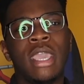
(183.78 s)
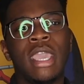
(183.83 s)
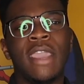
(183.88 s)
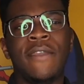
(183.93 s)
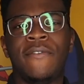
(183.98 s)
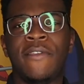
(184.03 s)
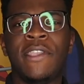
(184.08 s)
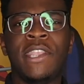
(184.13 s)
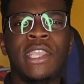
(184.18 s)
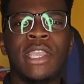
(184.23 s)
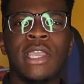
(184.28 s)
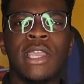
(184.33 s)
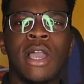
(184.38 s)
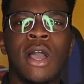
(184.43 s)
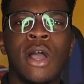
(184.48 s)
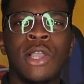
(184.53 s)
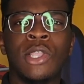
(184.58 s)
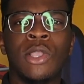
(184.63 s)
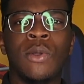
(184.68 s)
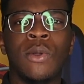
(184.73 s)
If any of
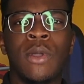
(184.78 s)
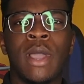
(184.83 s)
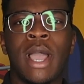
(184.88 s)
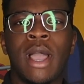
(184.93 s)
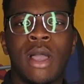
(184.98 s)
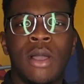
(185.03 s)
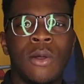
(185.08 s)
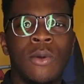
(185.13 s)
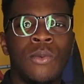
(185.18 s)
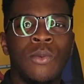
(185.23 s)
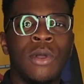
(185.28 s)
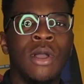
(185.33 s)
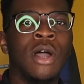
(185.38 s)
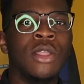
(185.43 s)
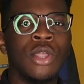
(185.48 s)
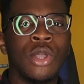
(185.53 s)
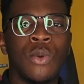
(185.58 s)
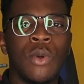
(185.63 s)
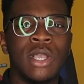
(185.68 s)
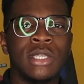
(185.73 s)
y'all know what
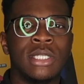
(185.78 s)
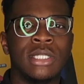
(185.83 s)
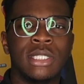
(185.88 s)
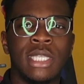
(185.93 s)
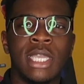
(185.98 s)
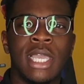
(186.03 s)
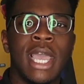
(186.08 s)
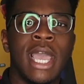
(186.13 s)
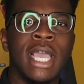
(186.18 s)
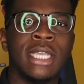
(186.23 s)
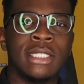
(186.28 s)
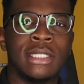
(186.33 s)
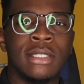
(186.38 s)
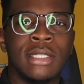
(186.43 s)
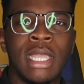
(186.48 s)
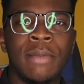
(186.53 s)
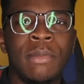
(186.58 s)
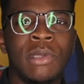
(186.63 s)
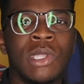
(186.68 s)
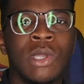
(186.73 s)
other questions they
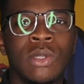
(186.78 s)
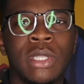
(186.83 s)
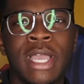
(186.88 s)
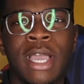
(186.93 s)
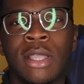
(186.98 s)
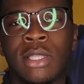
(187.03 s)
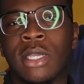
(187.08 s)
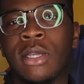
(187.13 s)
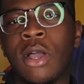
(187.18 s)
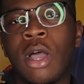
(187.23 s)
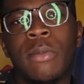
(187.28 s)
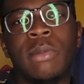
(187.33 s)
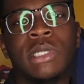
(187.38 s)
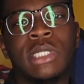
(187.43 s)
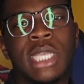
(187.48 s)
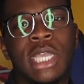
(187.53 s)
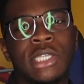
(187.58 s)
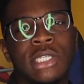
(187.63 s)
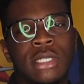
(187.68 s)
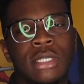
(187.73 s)
ask, let me know down in the comment
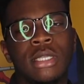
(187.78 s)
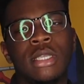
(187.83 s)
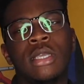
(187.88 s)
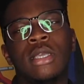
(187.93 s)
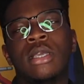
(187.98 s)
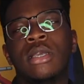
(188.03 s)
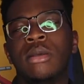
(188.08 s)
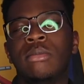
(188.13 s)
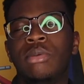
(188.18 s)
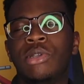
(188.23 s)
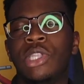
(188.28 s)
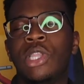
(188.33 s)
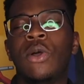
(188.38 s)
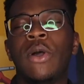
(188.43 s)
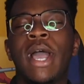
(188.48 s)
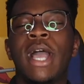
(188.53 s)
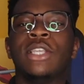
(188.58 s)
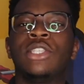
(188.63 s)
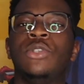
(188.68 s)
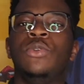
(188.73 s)
section. But
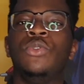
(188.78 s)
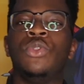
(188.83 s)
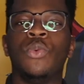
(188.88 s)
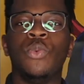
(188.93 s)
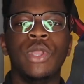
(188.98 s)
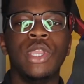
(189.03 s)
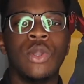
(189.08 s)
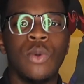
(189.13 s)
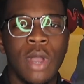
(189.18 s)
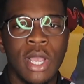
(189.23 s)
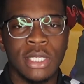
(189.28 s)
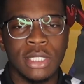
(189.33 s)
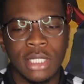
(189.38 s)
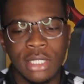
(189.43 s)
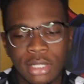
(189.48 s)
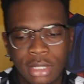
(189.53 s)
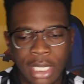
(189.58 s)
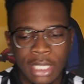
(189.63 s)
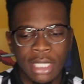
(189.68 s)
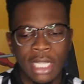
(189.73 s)
they'll ask you 3
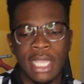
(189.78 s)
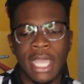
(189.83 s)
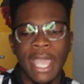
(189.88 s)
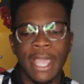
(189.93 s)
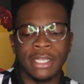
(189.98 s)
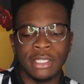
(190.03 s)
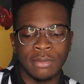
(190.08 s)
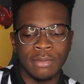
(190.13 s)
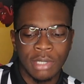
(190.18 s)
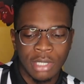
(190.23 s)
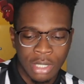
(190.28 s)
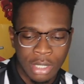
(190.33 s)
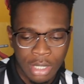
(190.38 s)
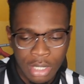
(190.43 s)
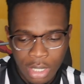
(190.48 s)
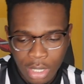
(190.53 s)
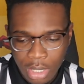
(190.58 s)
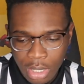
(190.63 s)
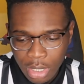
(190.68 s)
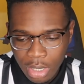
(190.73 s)
questions like they asked me.
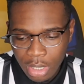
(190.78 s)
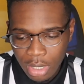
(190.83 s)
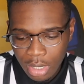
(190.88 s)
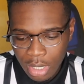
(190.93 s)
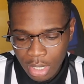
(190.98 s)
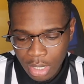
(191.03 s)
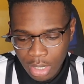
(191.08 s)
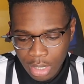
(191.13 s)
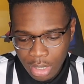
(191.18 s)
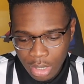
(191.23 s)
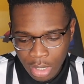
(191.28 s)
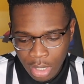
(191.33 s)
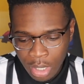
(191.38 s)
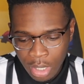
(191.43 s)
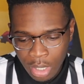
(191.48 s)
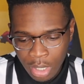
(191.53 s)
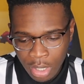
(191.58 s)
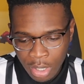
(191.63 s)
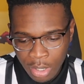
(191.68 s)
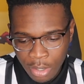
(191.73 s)

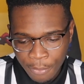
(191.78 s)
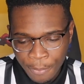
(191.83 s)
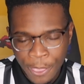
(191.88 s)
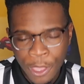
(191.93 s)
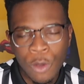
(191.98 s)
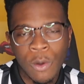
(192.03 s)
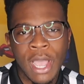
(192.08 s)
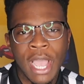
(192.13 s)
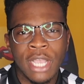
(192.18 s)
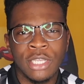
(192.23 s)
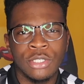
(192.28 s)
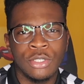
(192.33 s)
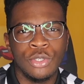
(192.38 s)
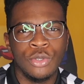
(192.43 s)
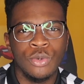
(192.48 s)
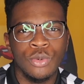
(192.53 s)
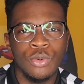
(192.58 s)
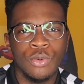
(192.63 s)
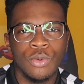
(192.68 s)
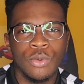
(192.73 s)
They'll ask
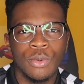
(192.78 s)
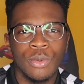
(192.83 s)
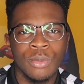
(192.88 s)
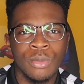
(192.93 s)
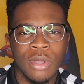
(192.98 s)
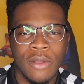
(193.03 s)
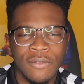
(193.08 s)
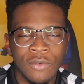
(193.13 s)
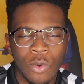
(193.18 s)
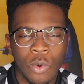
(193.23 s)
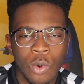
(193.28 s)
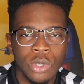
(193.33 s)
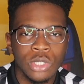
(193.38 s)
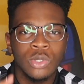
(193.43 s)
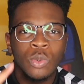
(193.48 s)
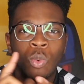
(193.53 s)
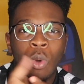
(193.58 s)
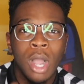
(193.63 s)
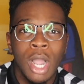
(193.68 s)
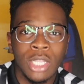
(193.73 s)
you, of course,
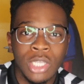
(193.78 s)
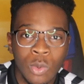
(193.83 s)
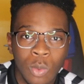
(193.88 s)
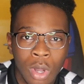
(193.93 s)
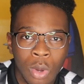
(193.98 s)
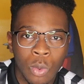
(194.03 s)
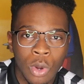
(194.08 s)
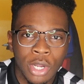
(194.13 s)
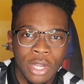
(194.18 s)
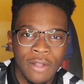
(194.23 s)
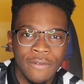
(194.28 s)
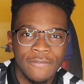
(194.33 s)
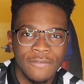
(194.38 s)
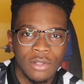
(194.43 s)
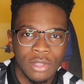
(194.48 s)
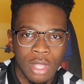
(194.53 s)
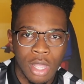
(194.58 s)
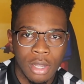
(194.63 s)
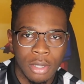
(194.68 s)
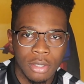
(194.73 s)
why do you want to work at
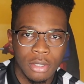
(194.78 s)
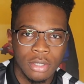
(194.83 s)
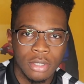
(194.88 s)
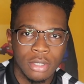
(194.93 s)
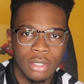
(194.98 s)
Footlocker?